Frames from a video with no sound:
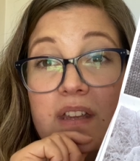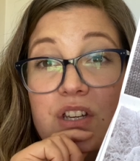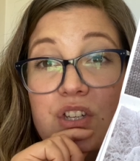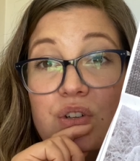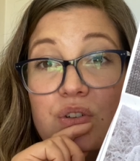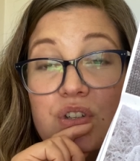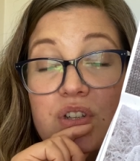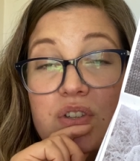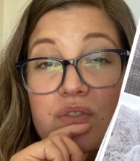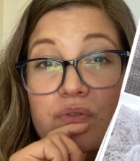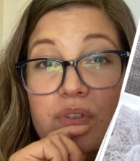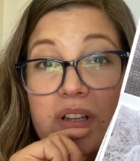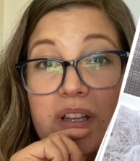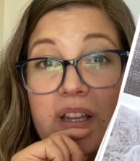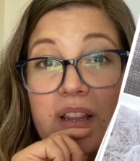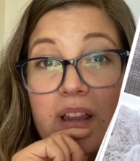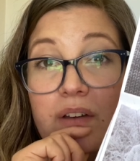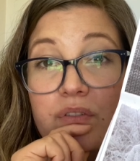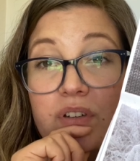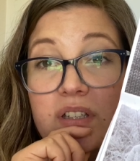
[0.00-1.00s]
she'll just really
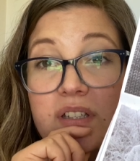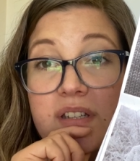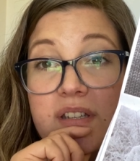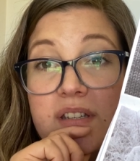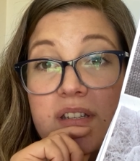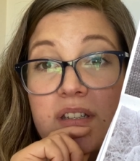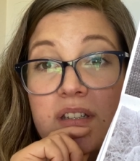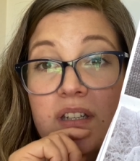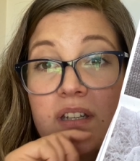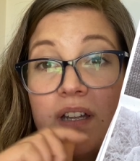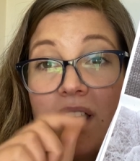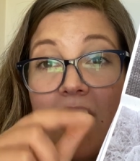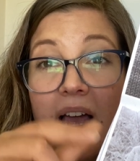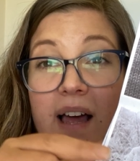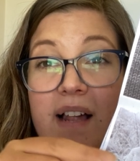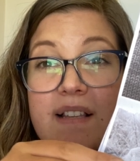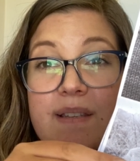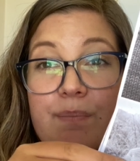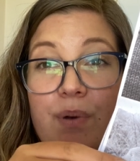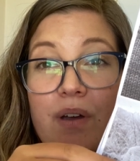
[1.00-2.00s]
love it. And
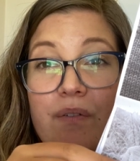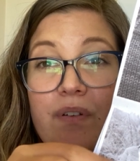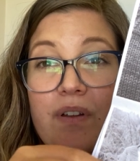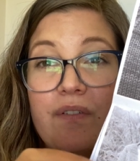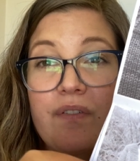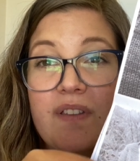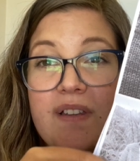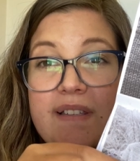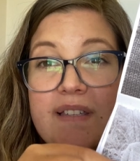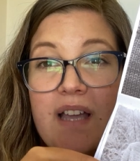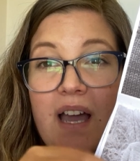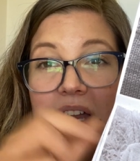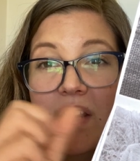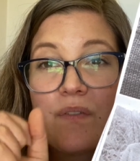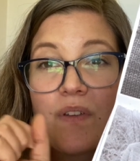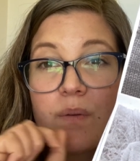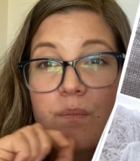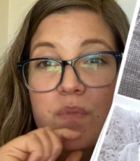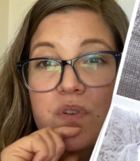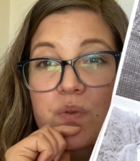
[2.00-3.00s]
it's perfect for this kind of
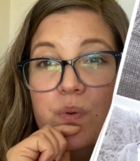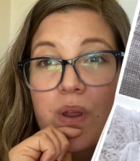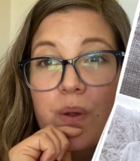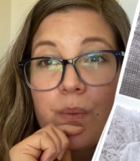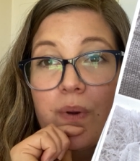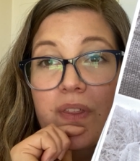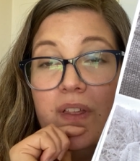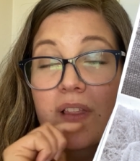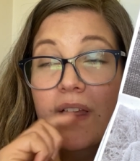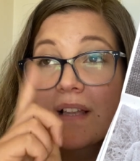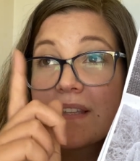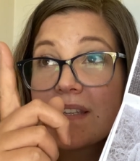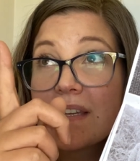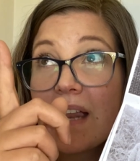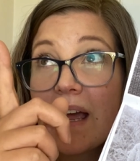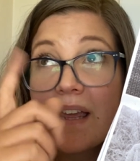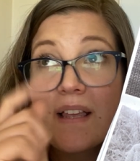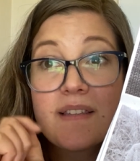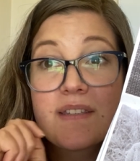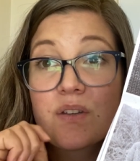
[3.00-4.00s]
in-between weather. Like
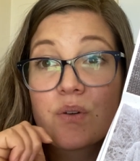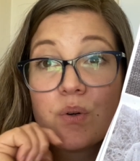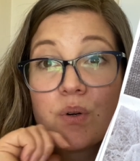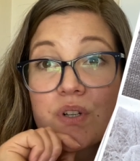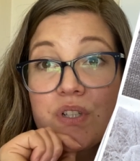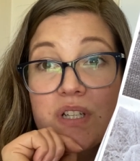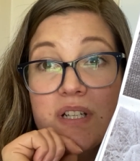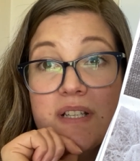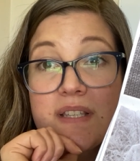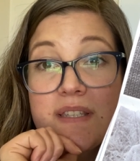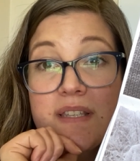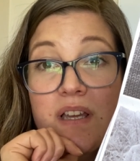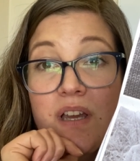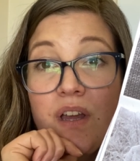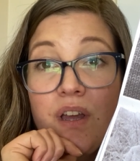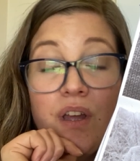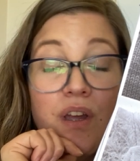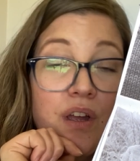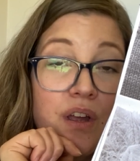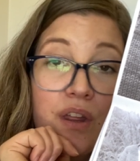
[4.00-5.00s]
today it's gorgeous.
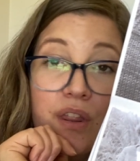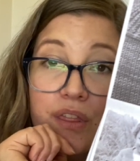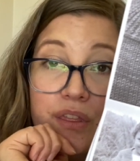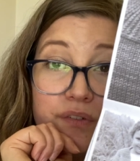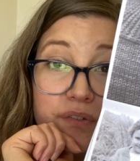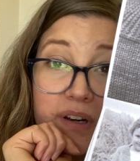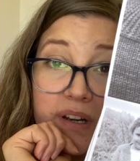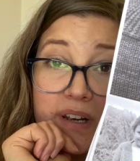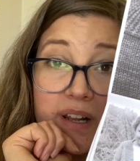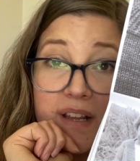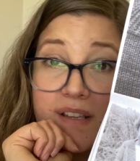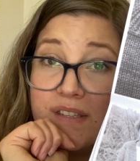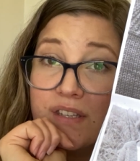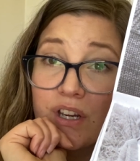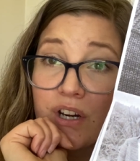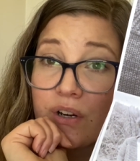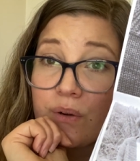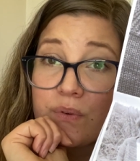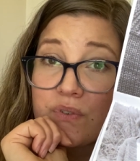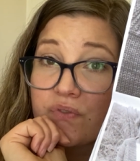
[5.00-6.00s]
3 days
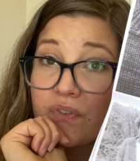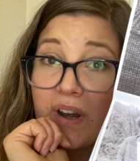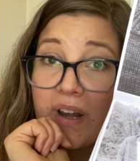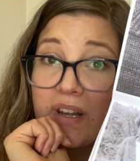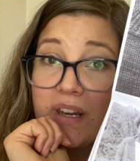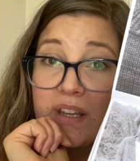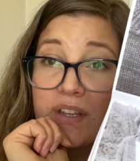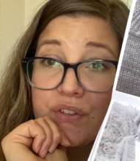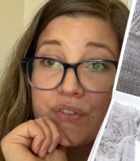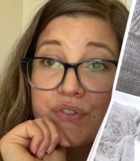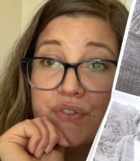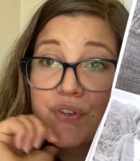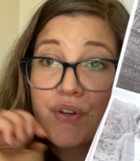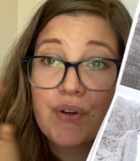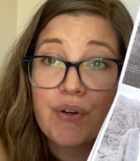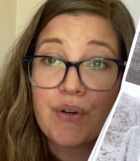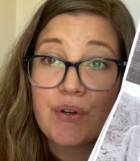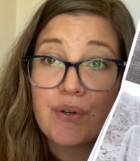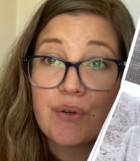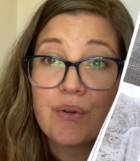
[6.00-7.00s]
ago it was raining,
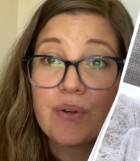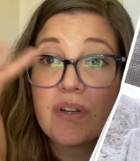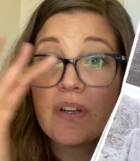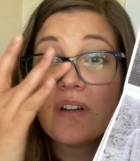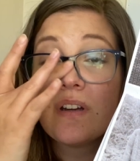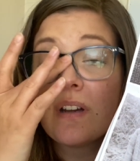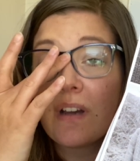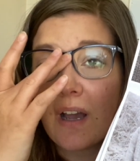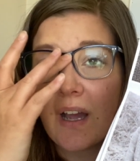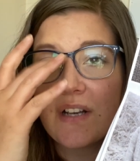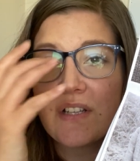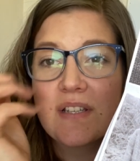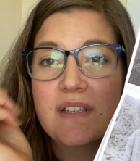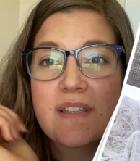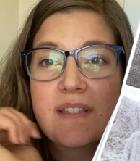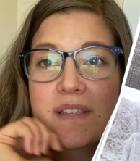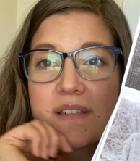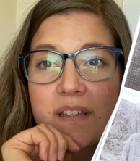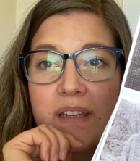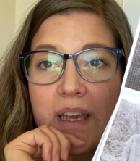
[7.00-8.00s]
so I
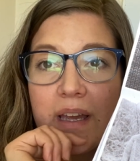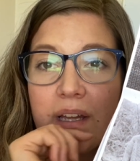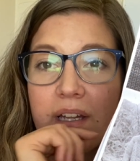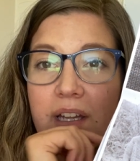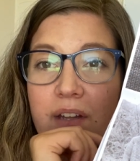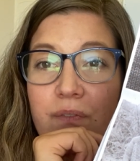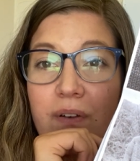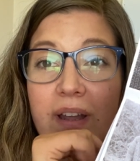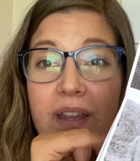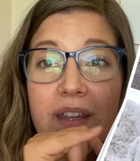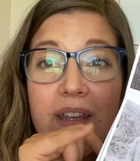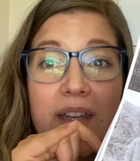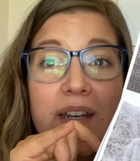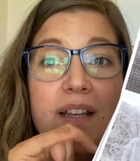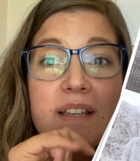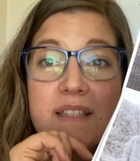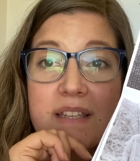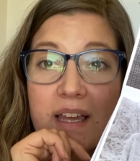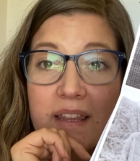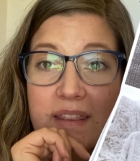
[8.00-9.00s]
just, yeah, if I can get it
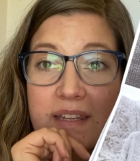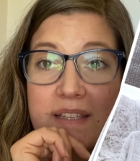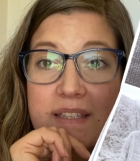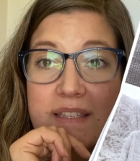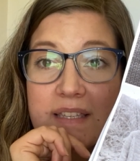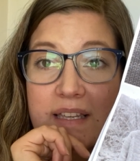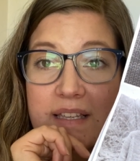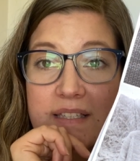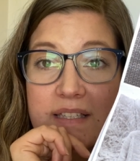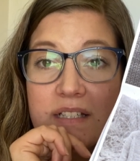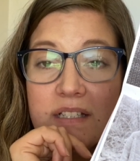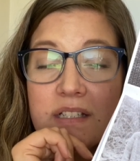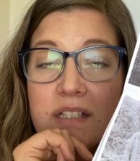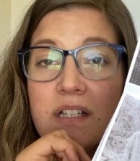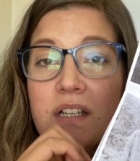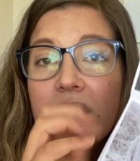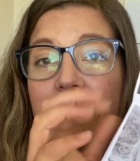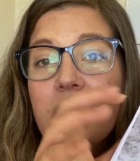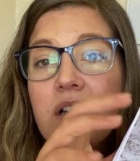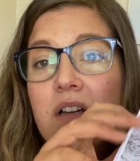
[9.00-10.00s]
done this season,
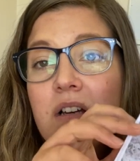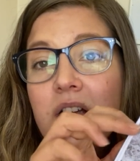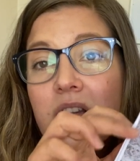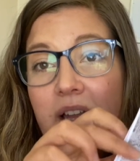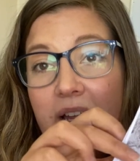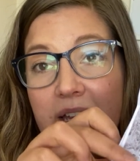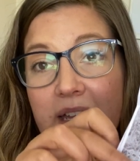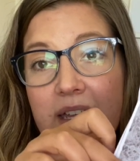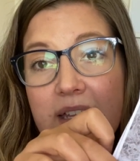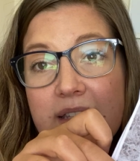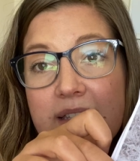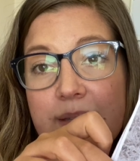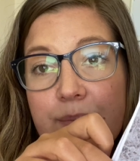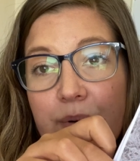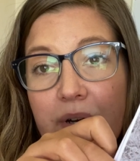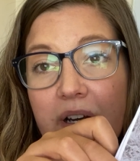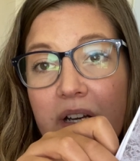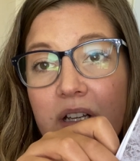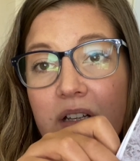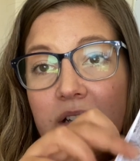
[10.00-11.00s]
like in
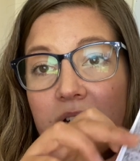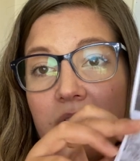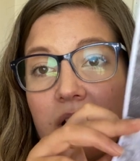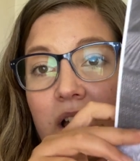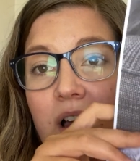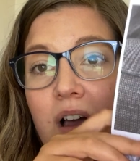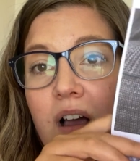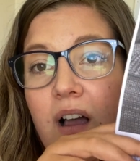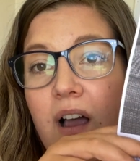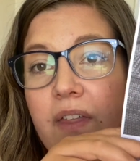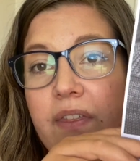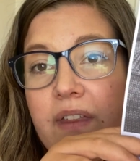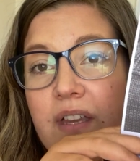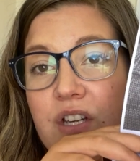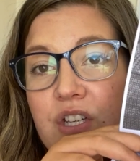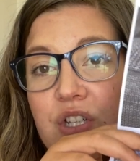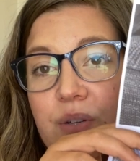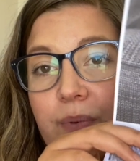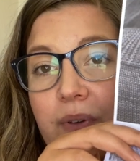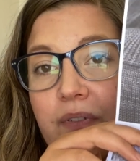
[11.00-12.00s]
spring, I think
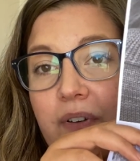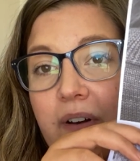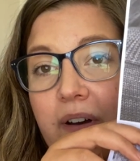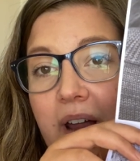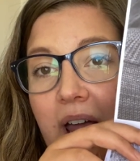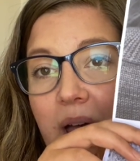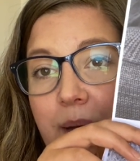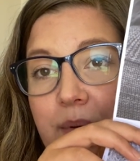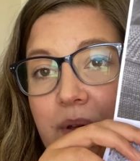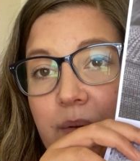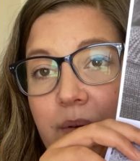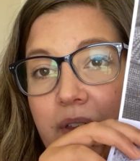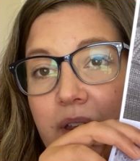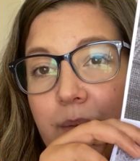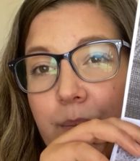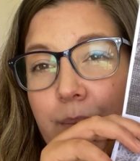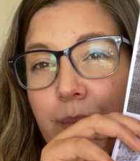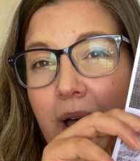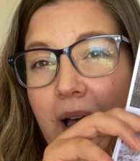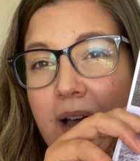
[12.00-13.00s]
she'll be very happy with it.
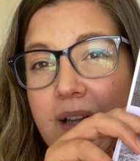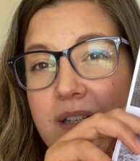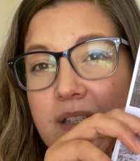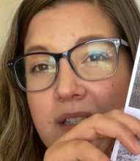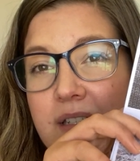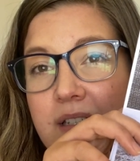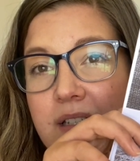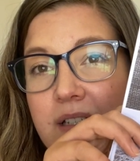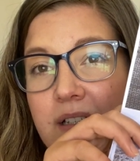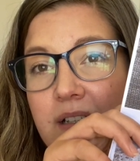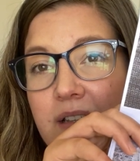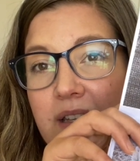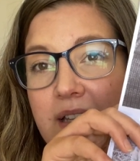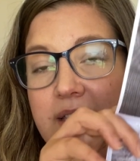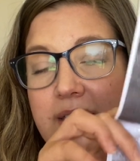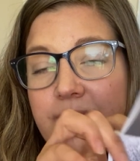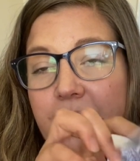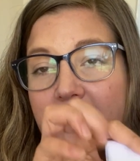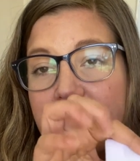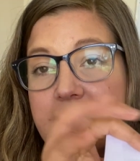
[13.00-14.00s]
But let's
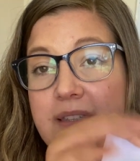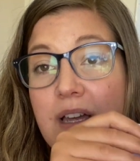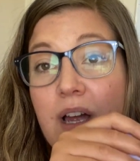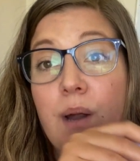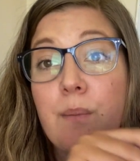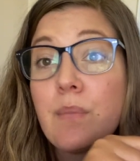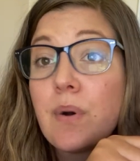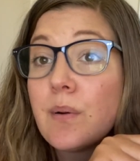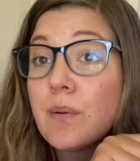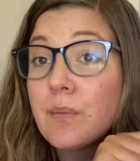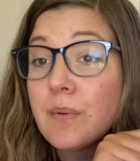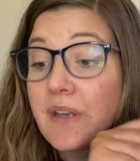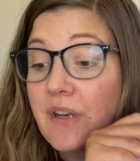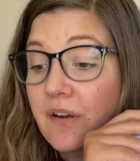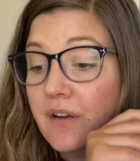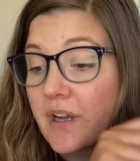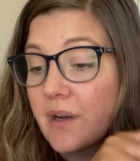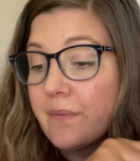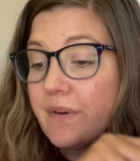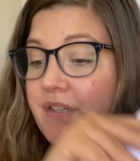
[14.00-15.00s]
face it, I'm probably not
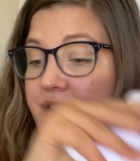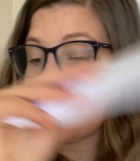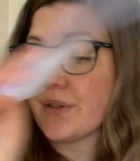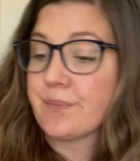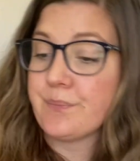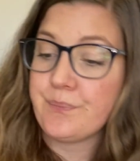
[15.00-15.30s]
going to.